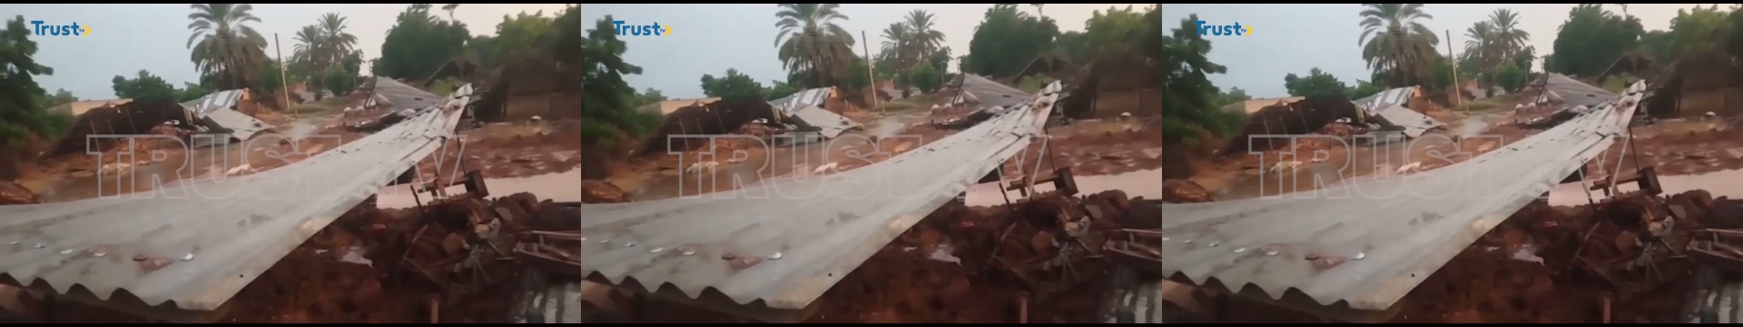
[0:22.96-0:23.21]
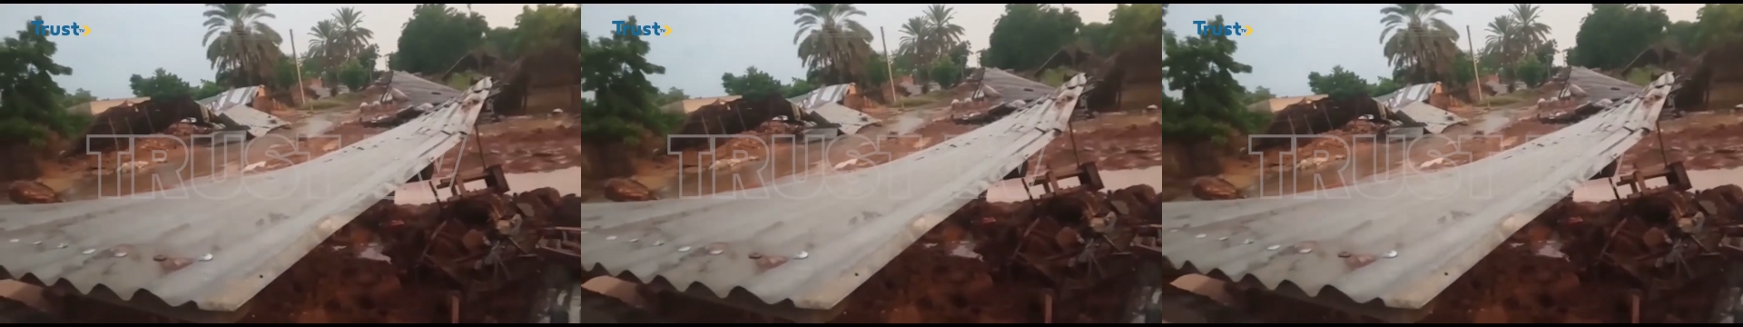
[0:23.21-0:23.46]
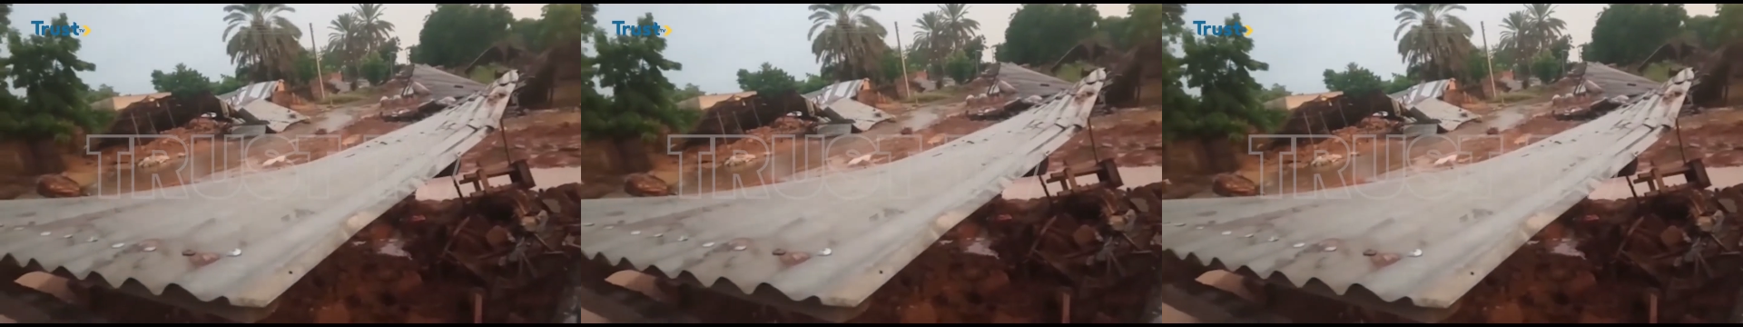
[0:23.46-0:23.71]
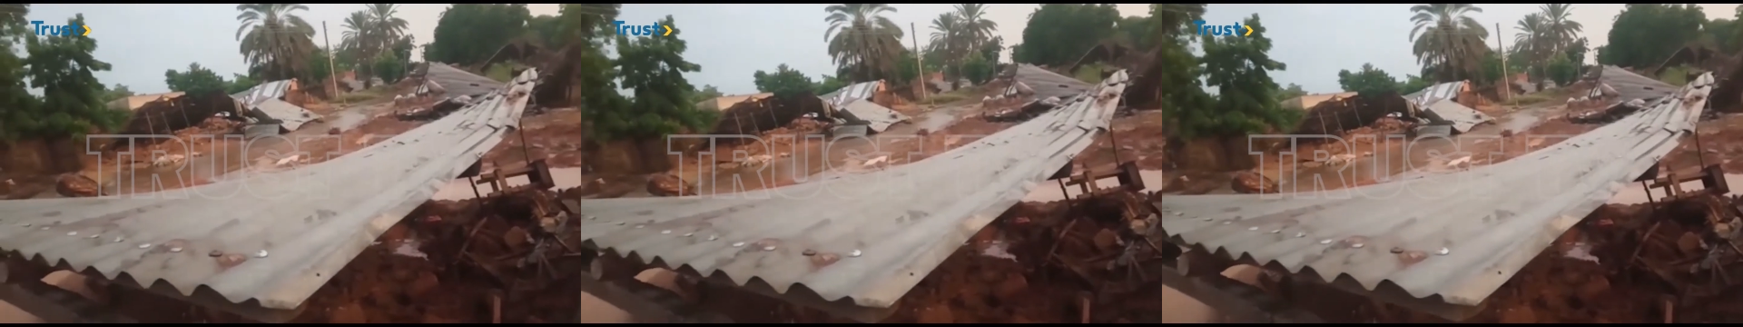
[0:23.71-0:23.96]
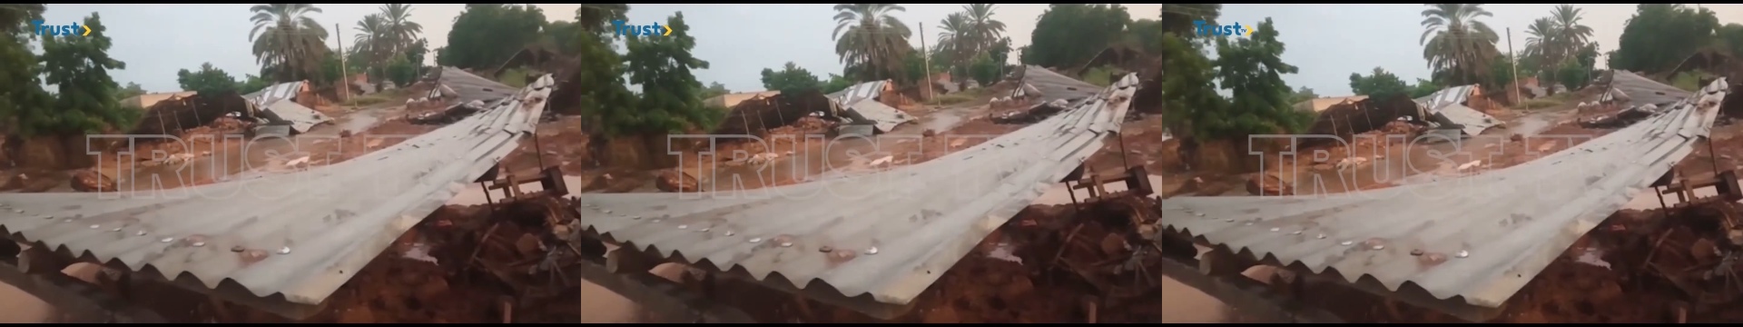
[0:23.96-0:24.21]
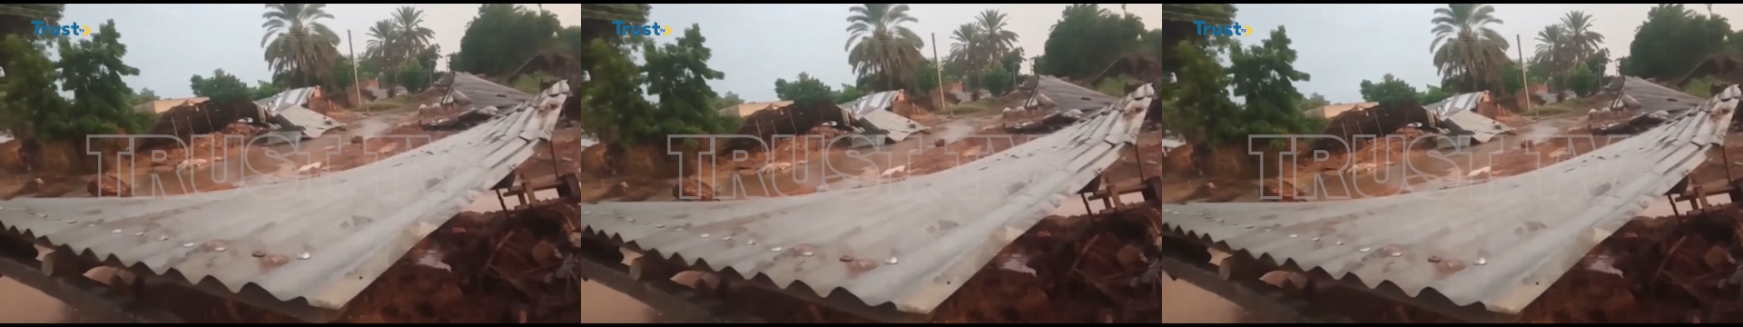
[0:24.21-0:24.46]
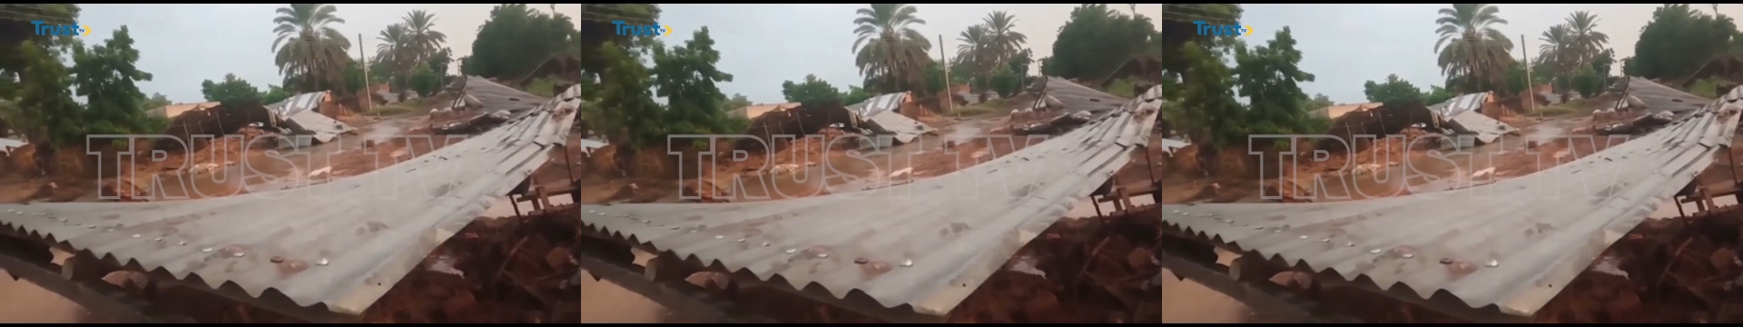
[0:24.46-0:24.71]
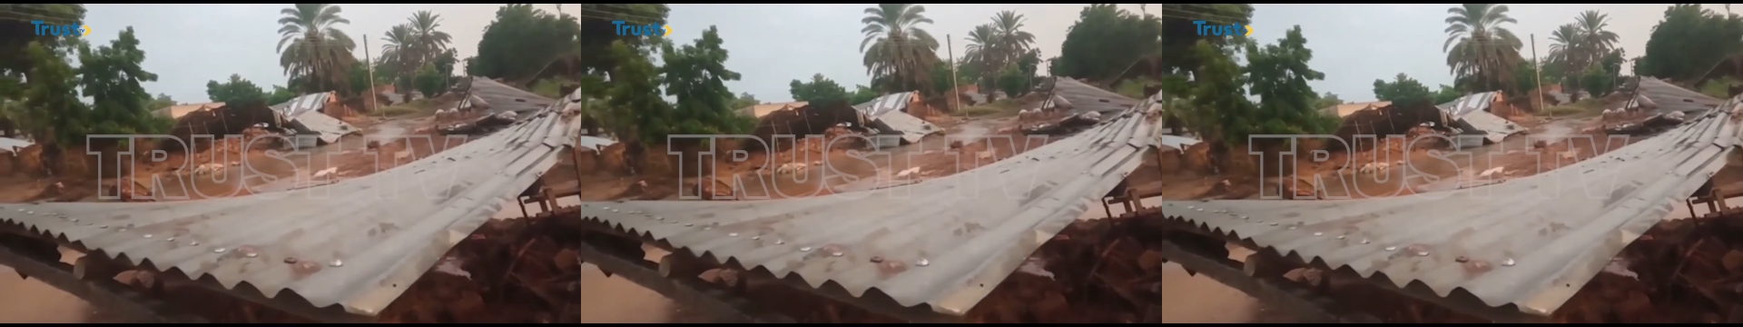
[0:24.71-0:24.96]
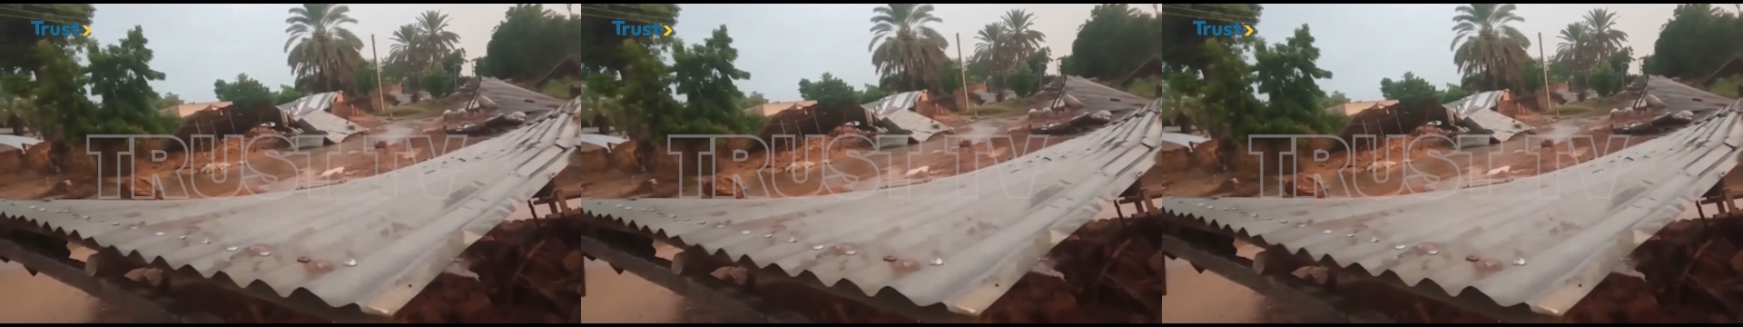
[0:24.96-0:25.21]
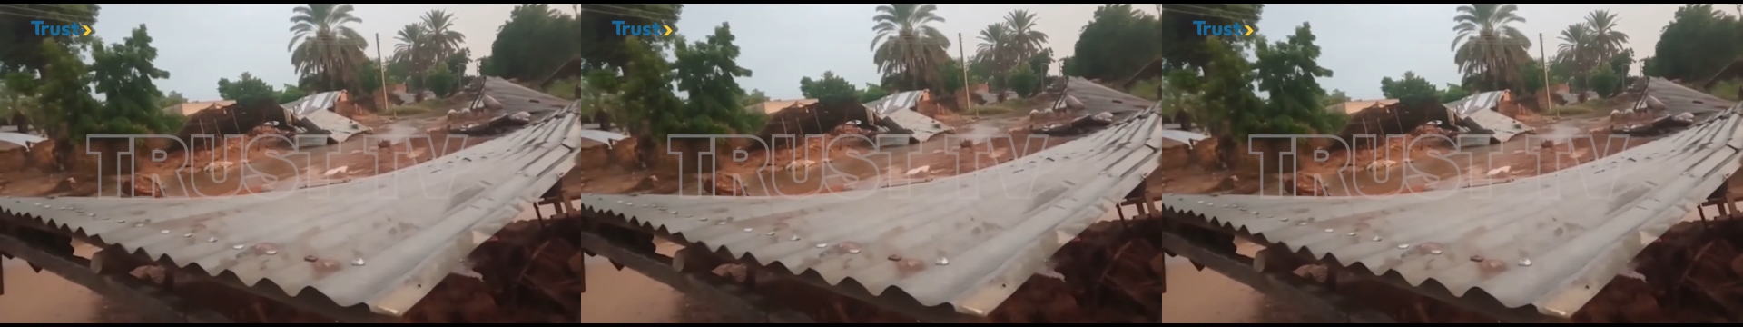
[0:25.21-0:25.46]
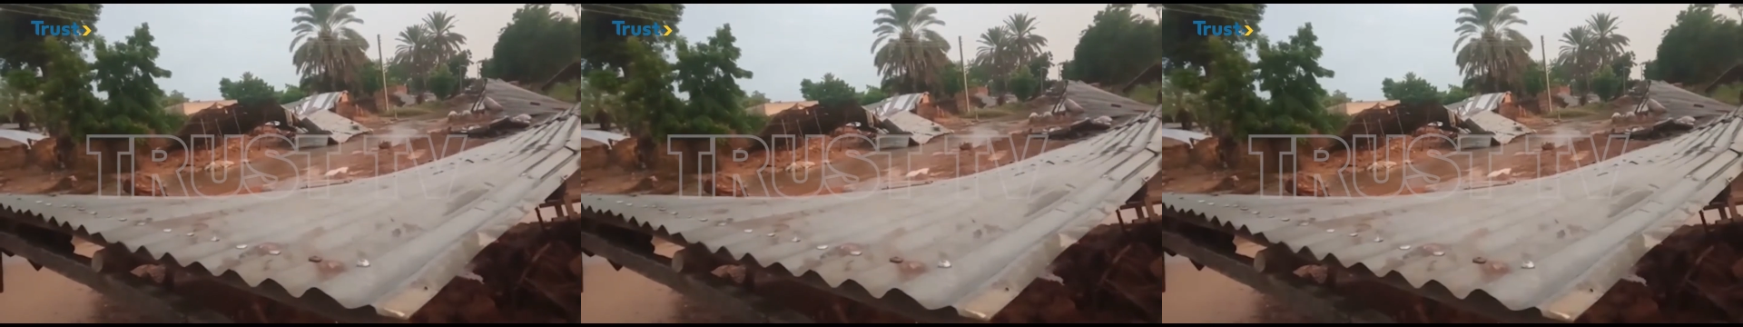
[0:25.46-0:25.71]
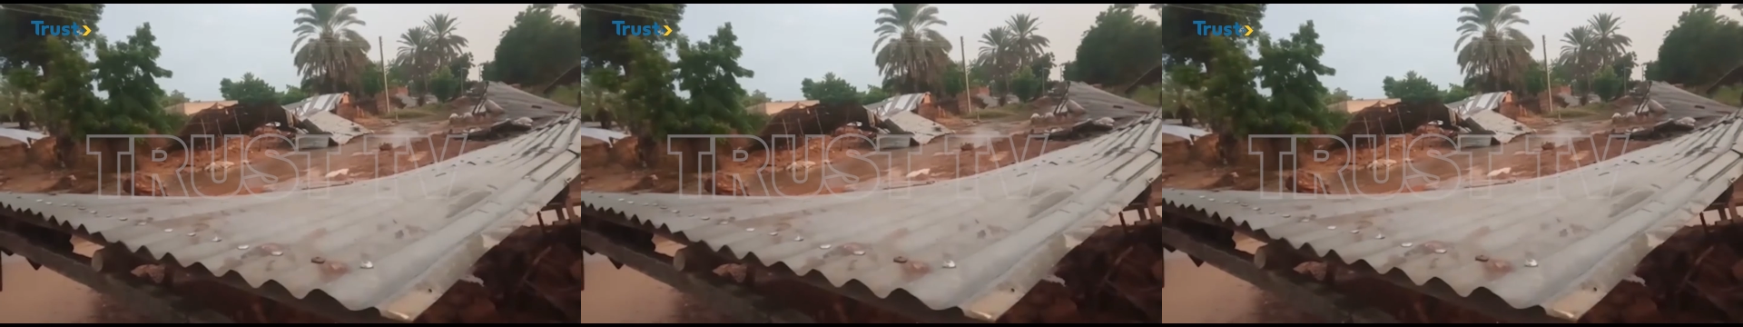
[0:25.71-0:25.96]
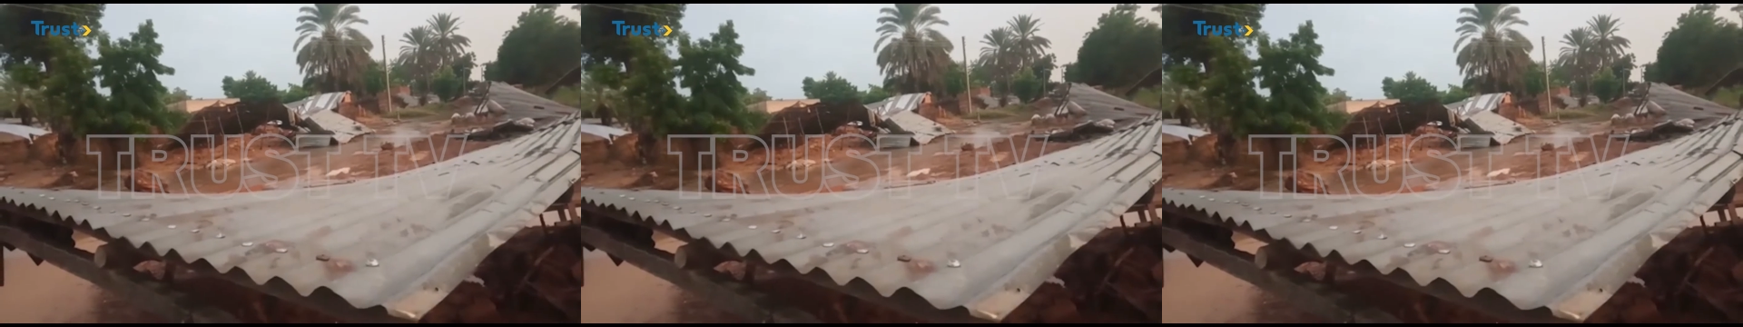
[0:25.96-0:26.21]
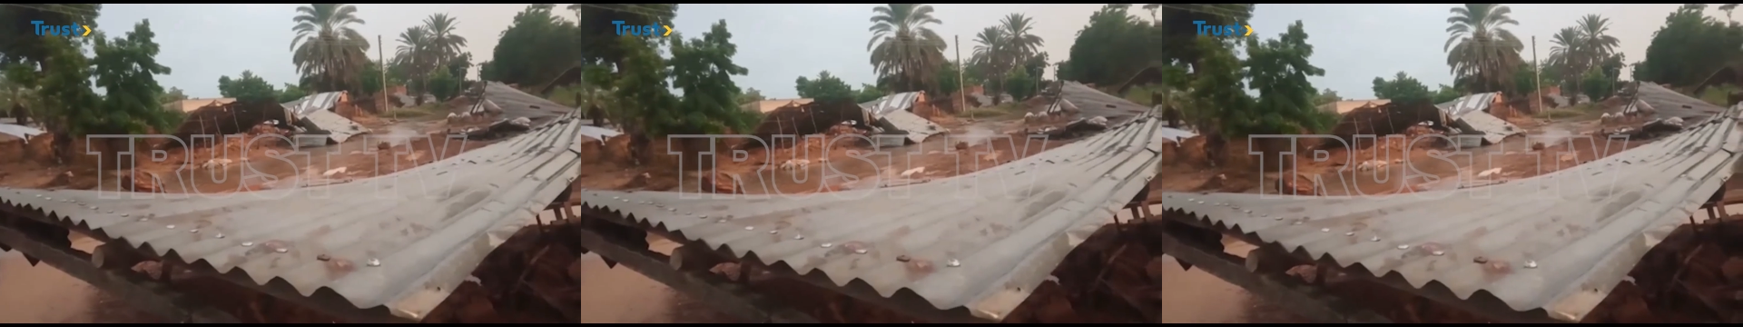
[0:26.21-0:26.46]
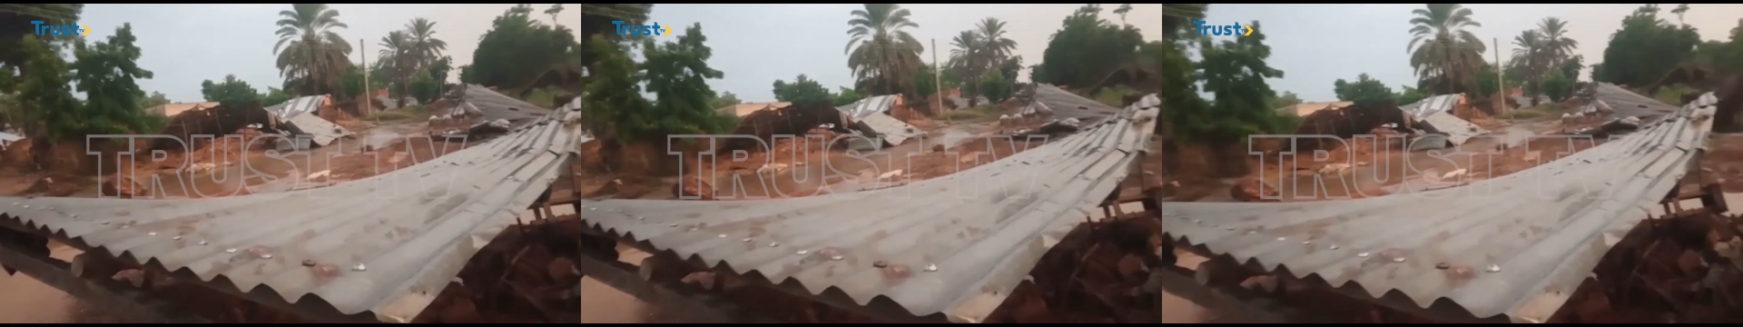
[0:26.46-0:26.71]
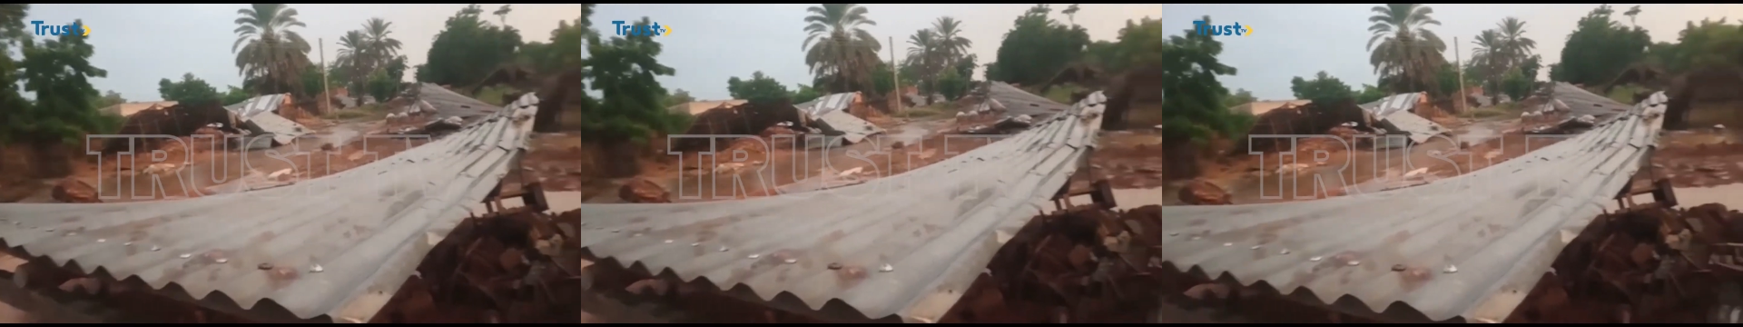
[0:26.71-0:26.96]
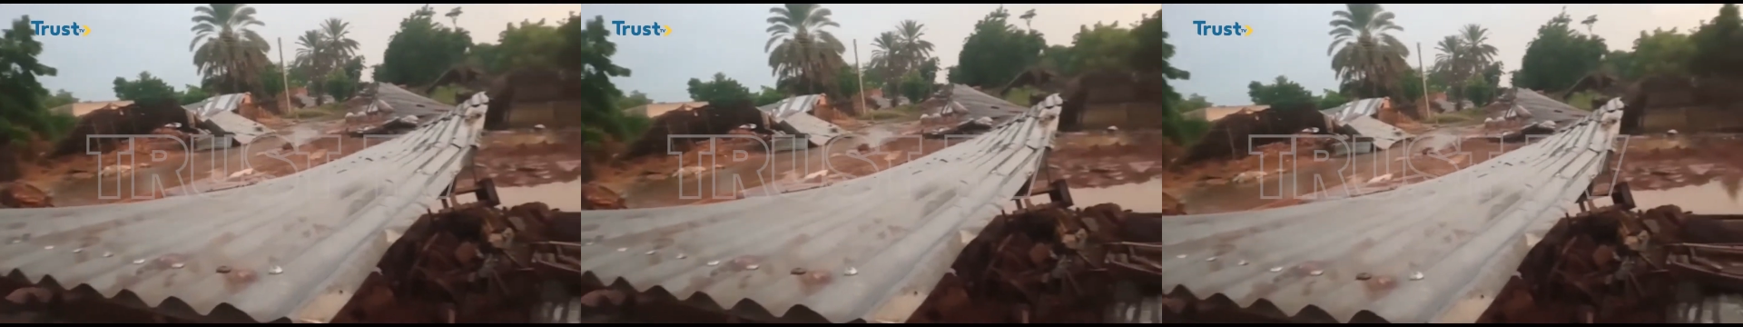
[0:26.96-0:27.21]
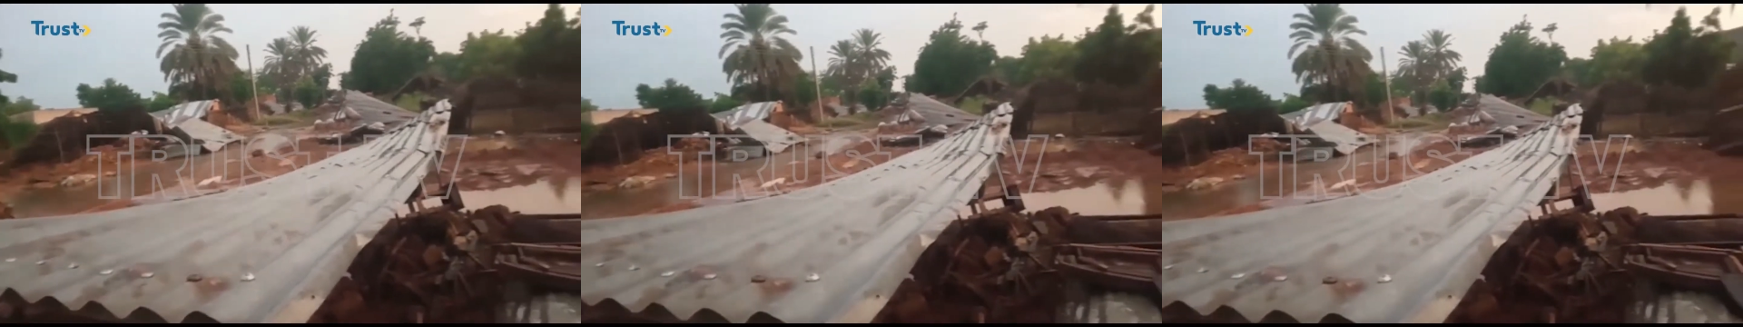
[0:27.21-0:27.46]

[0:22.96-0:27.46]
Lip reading: [unreadable: no face in view]